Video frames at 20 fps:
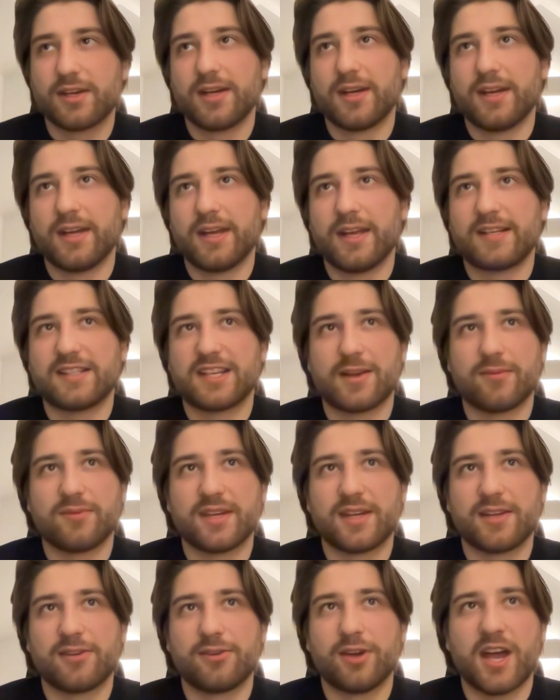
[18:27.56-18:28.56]
it seems
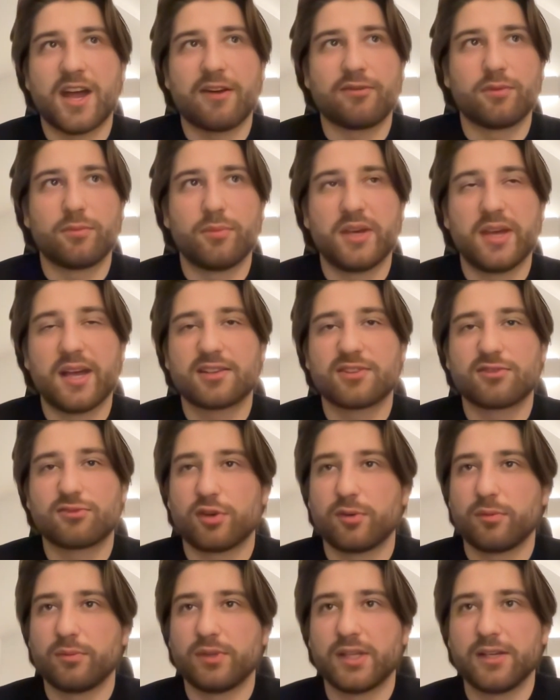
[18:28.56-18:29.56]
that you have to be
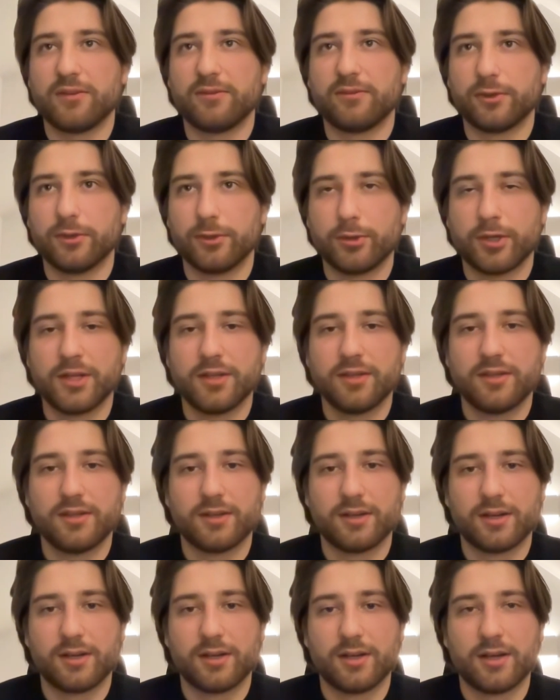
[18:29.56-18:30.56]
extremely fluid
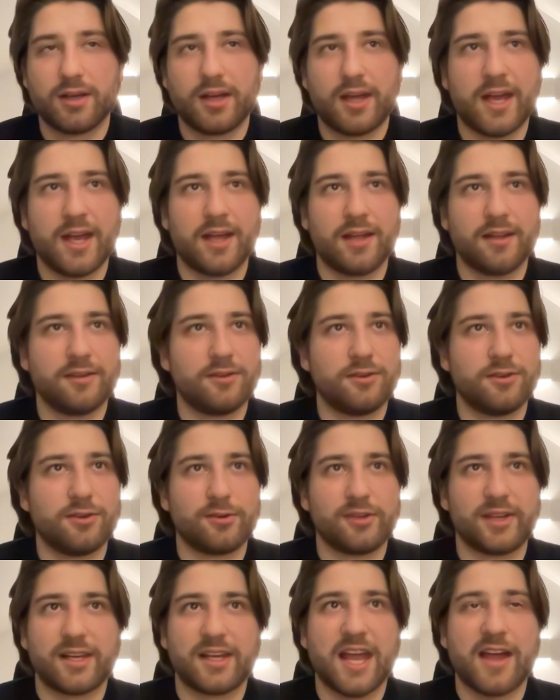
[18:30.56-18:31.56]
and
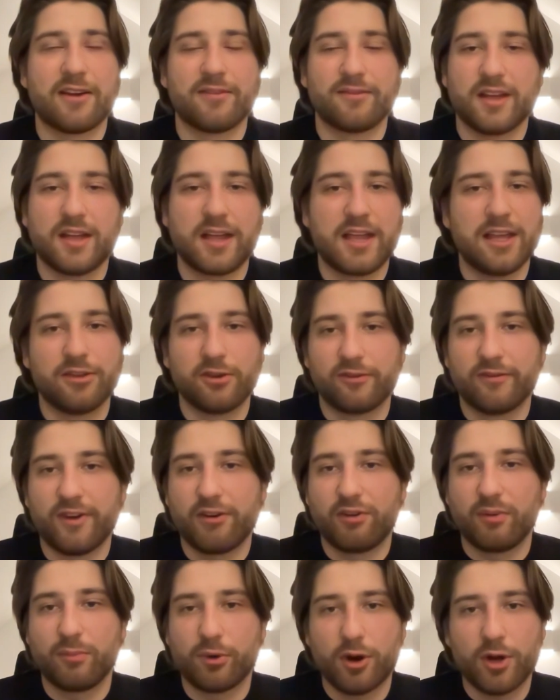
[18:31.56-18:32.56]
like have either very
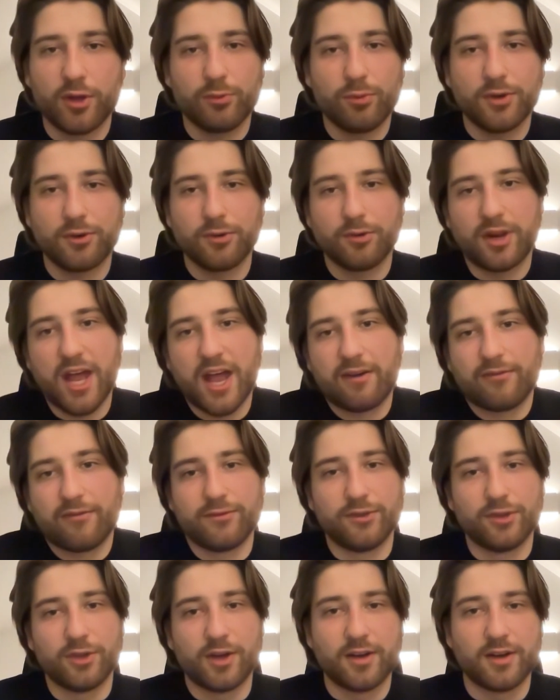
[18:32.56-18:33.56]
broad one or have
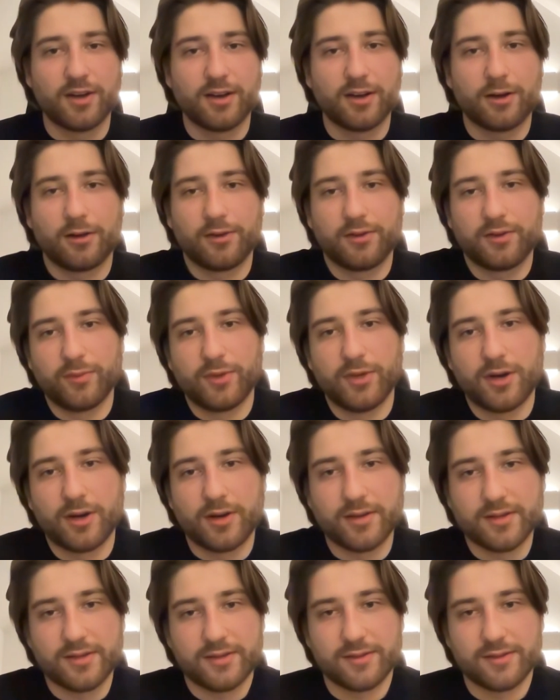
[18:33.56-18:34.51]
none at all, to be honest.